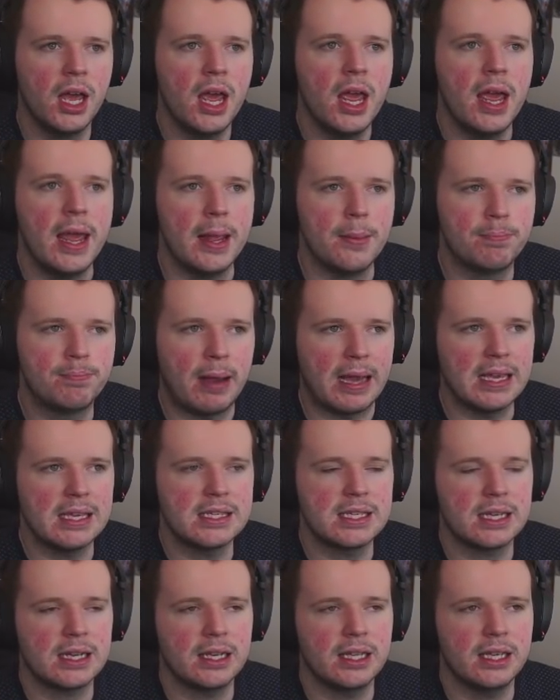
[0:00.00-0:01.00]
It
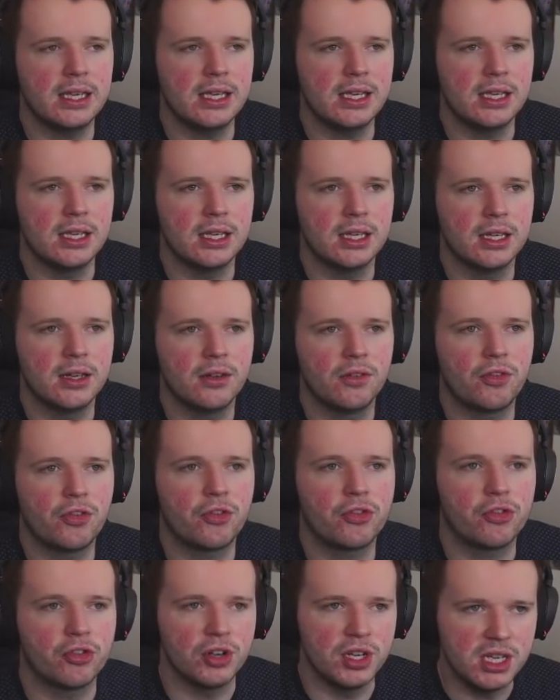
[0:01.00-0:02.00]
basically
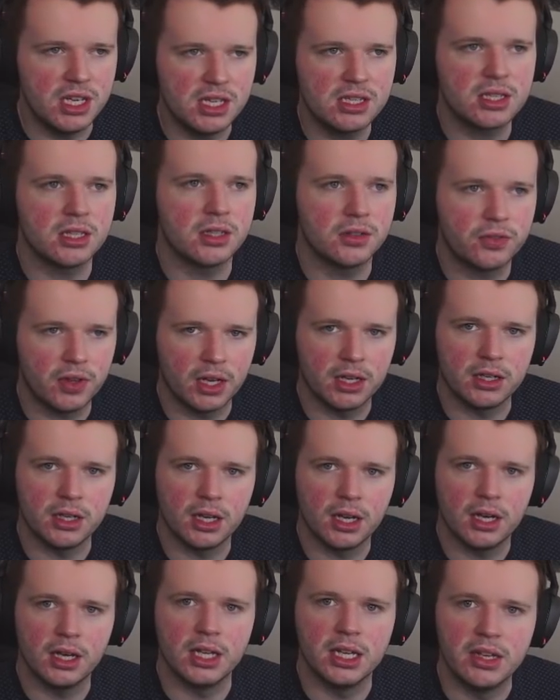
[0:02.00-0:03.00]
frees the defender
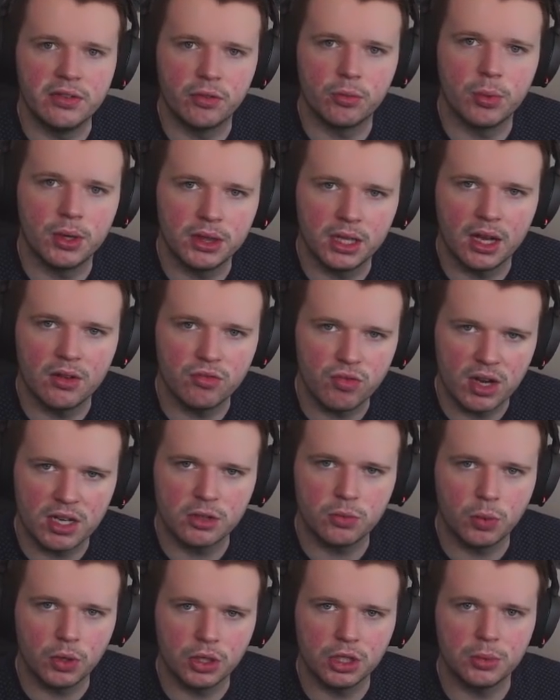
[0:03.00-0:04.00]
even when they read
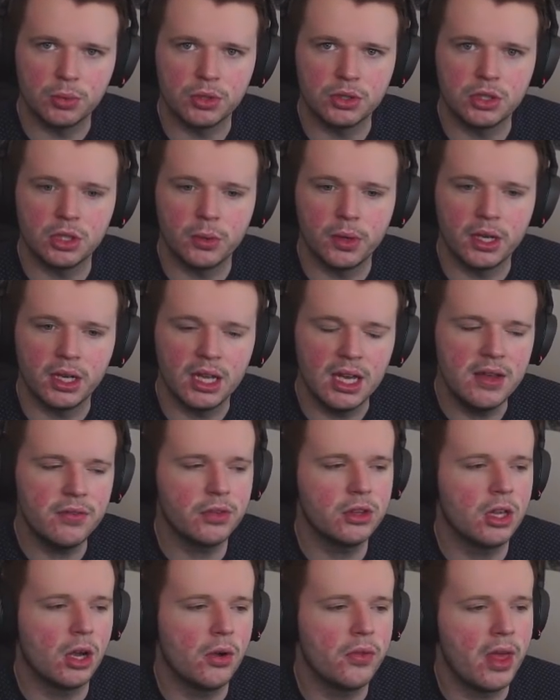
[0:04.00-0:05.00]
what you were doing. Even
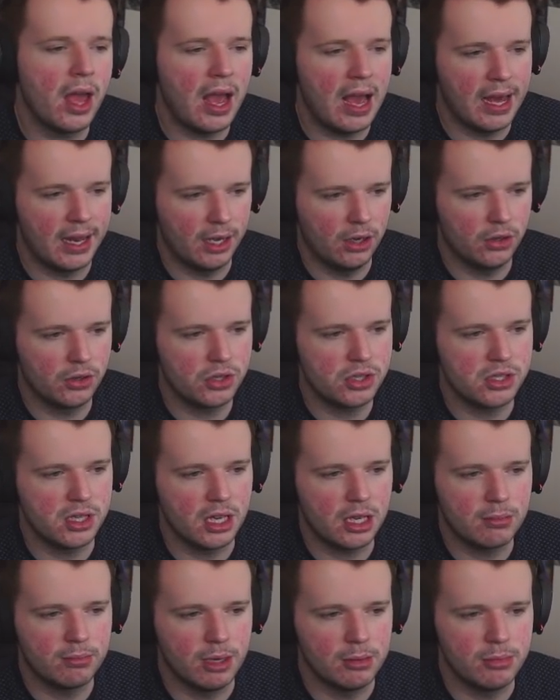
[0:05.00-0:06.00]
though their analog
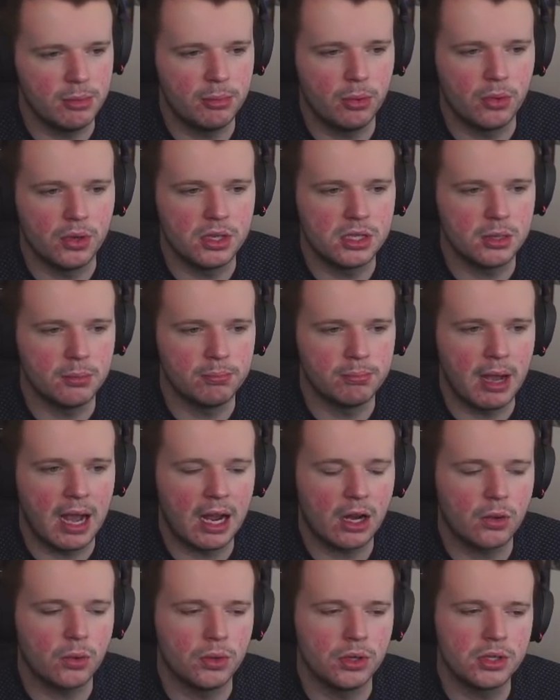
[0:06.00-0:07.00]
stick may be pointing
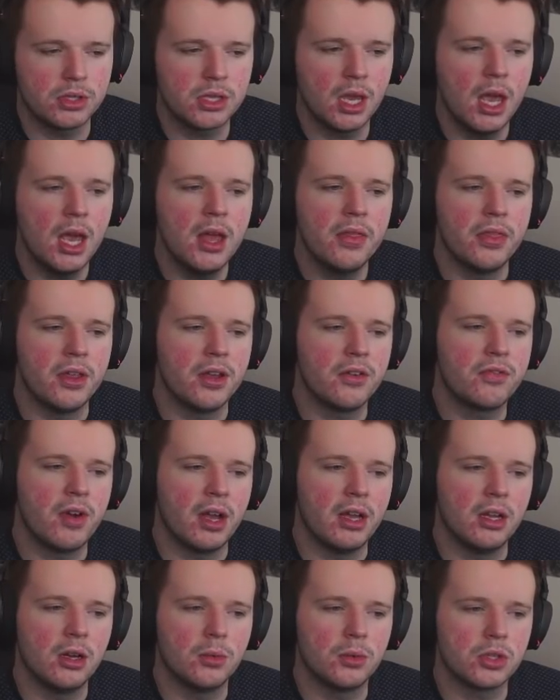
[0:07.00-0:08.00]
backwards, the
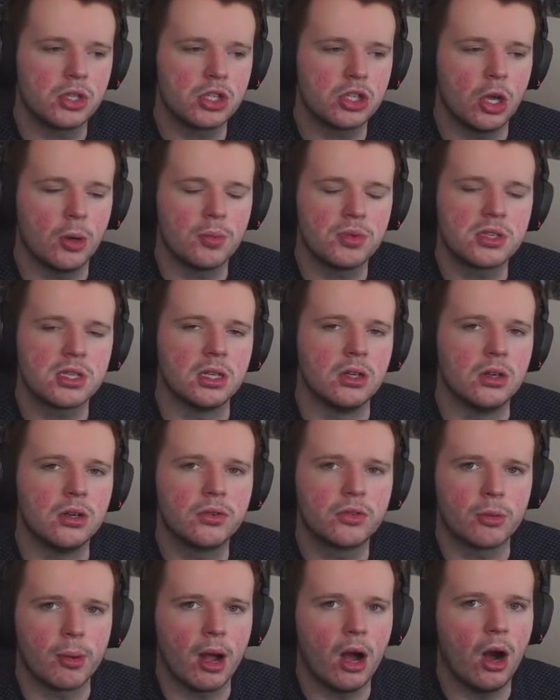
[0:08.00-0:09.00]
defender would stop still for
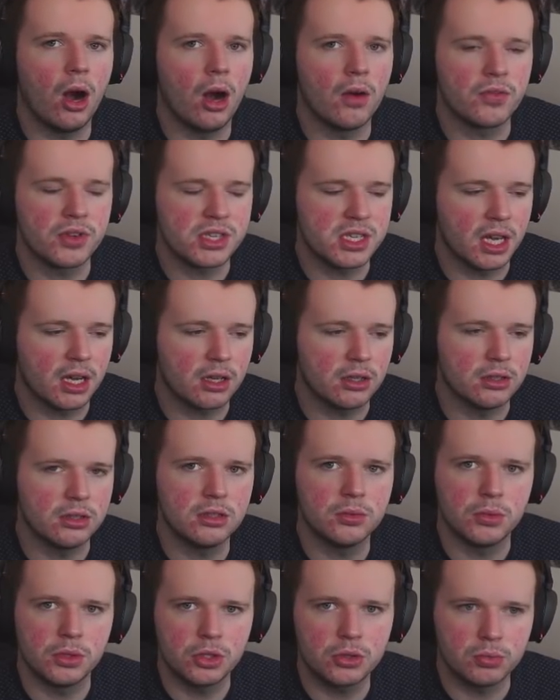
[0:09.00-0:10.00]
about half a second,
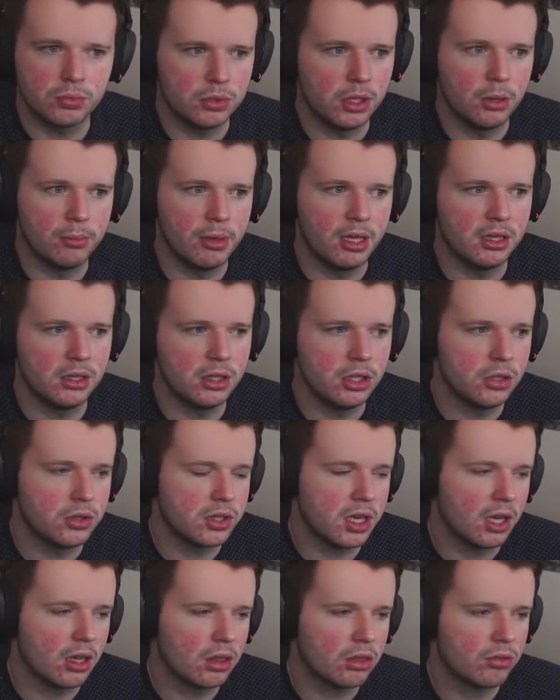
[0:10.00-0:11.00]
which meant that you'd
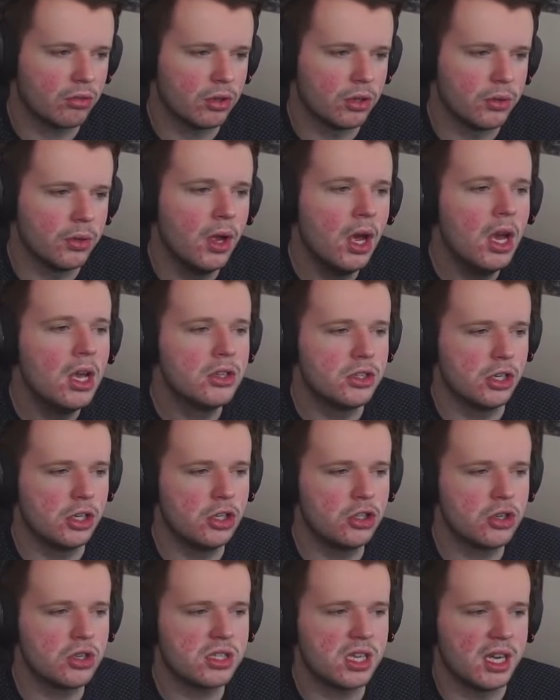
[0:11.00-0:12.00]
get through. So you can
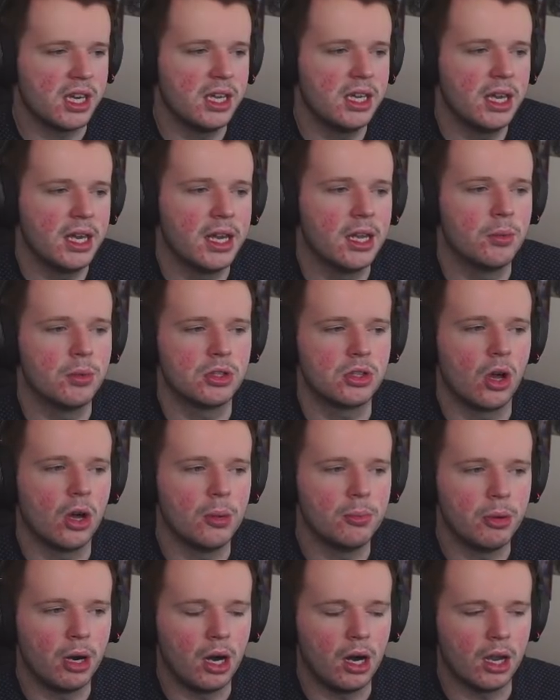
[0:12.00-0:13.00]
just see here with
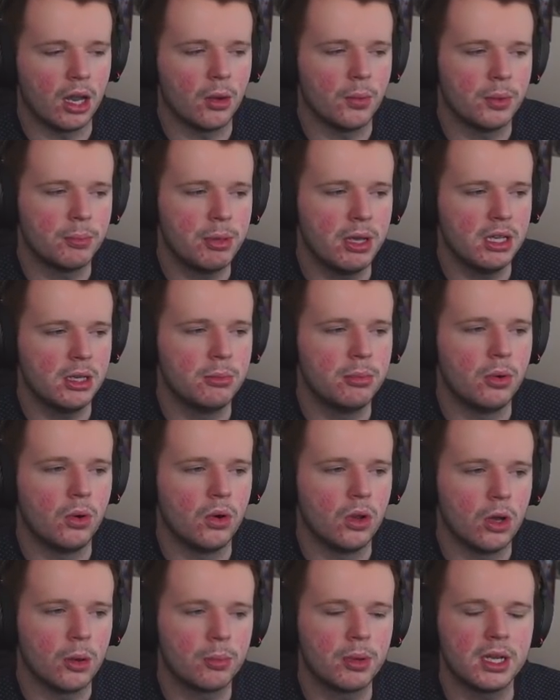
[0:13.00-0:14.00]
Dybala, we pick the ball
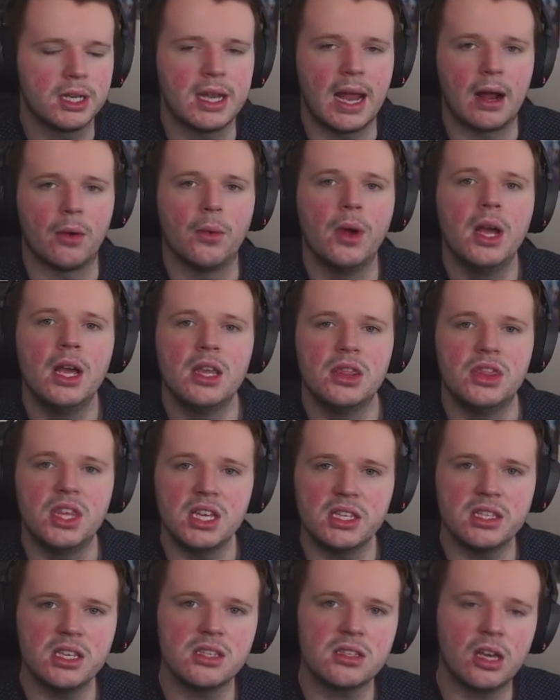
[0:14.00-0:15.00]
up. Now, this
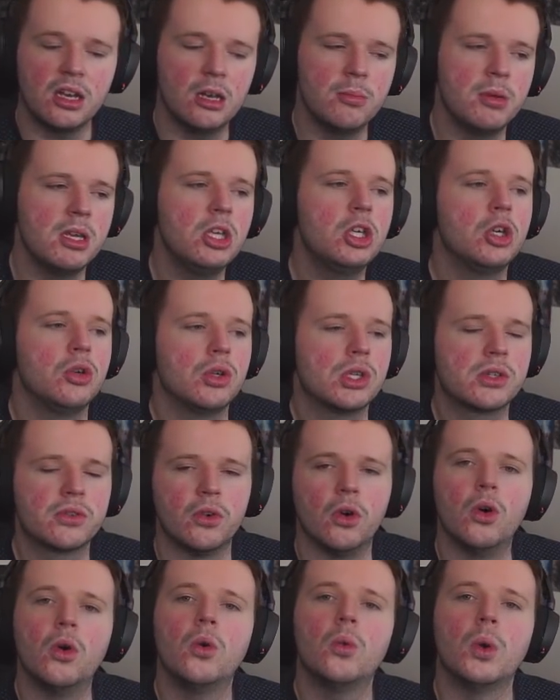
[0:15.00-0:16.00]
is going to be
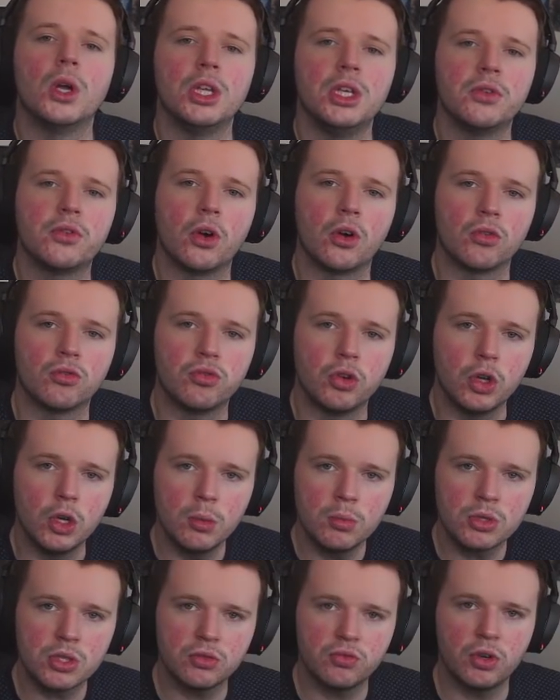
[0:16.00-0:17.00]
useful when you've got room
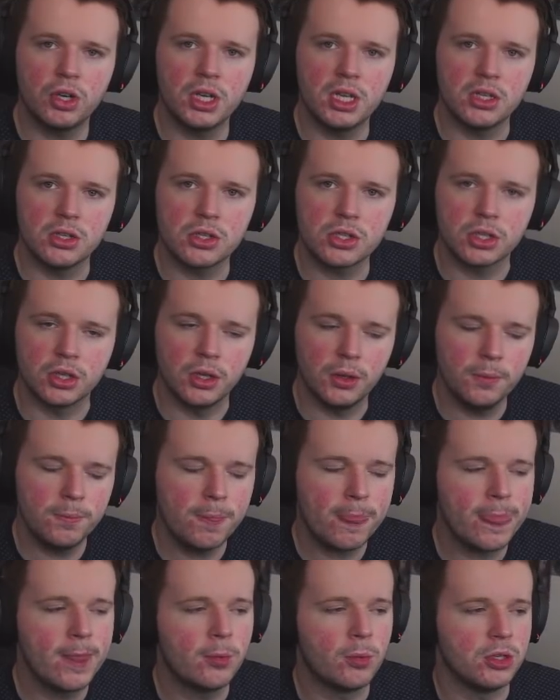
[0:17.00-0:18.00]
to run into,
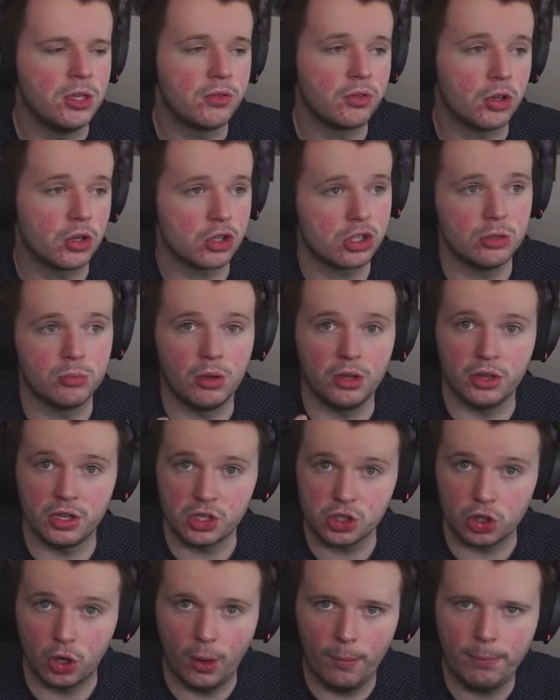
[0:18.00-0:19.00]
when you've got someone that's
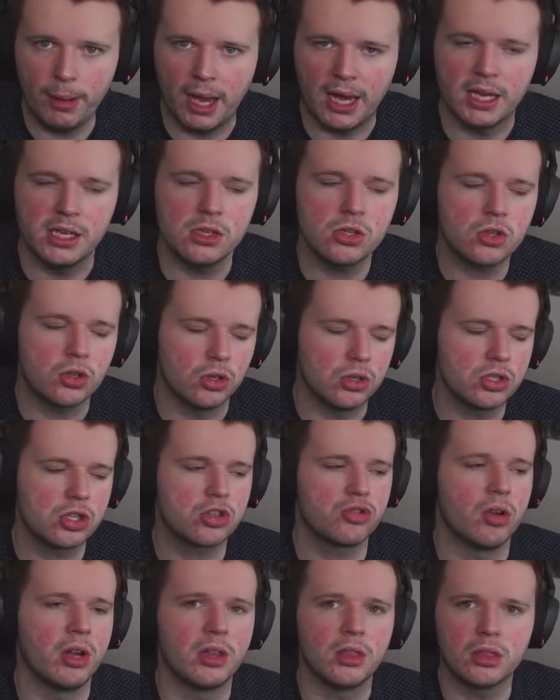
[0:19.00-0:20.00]
got pace, got
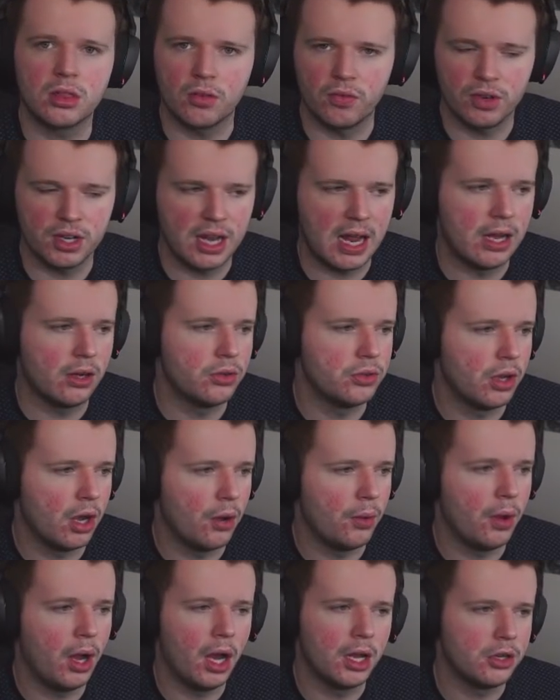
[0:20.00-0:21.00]
strength, a
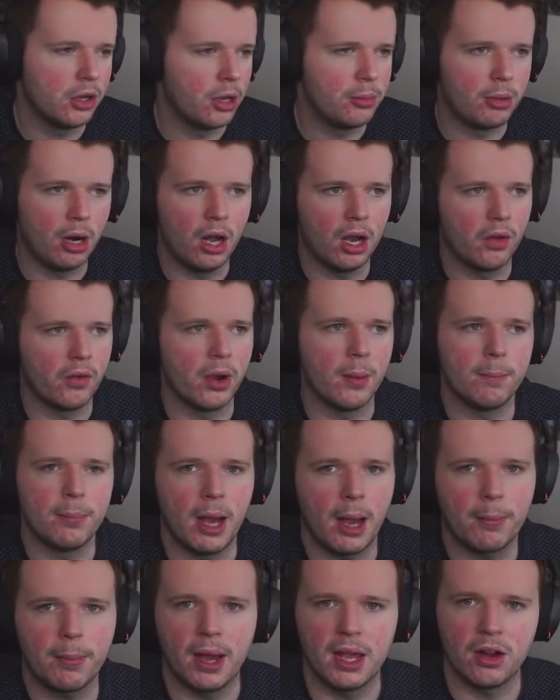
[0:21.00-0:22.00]
Ronaldo, a Dybala, an
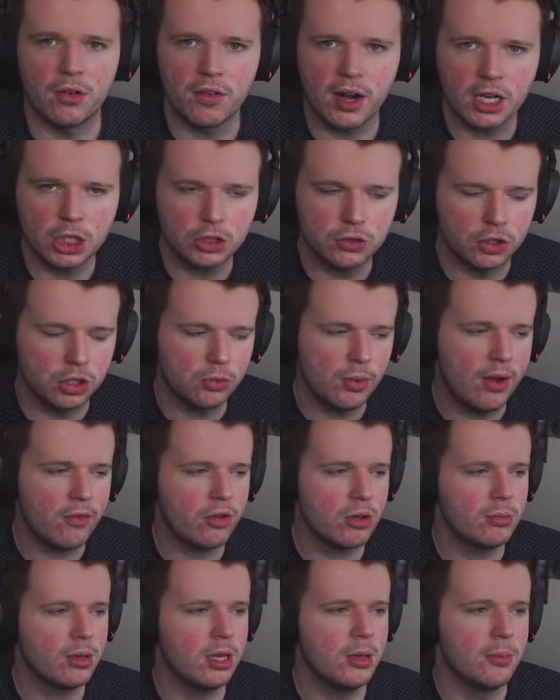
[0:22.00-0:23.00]
Mbappe, or Rashford, whoever it
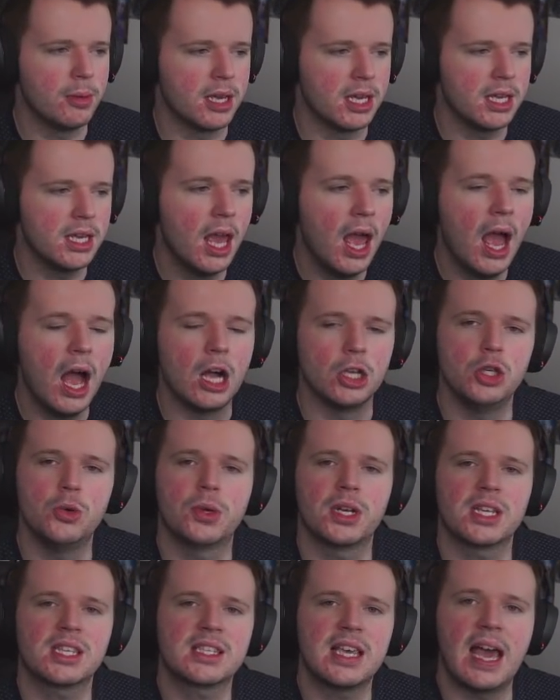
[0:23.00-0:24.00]
may be, and you
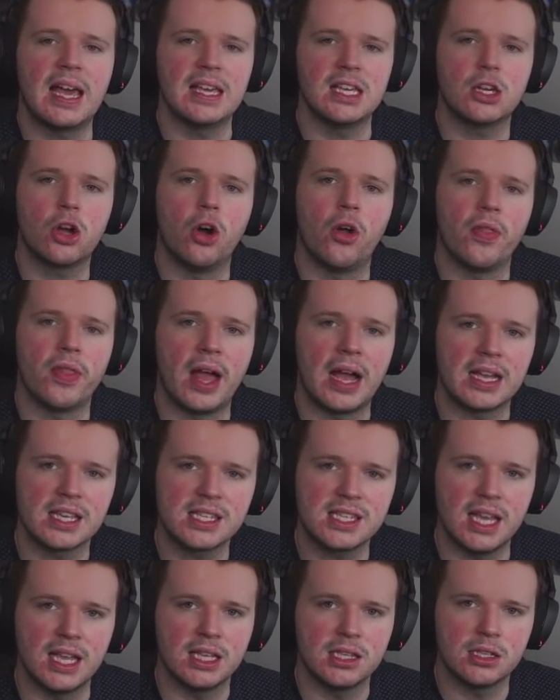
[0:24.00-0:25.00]
want to take on that
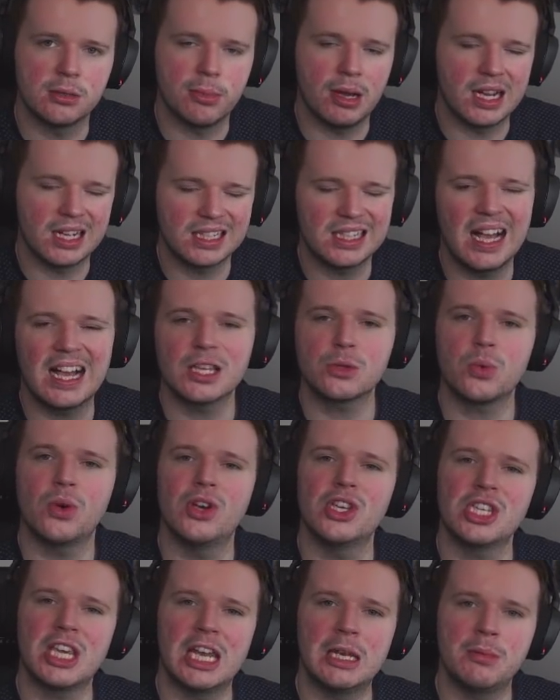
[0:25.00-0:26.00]
centre-back. That's where it's
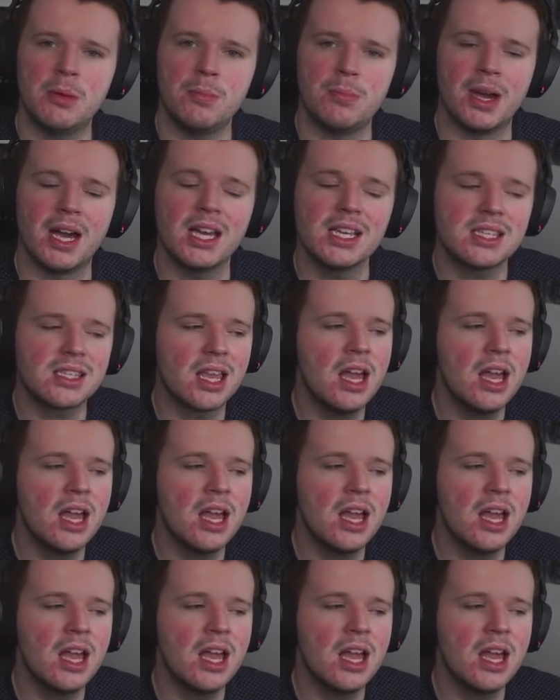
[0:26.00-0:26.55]
going to be best,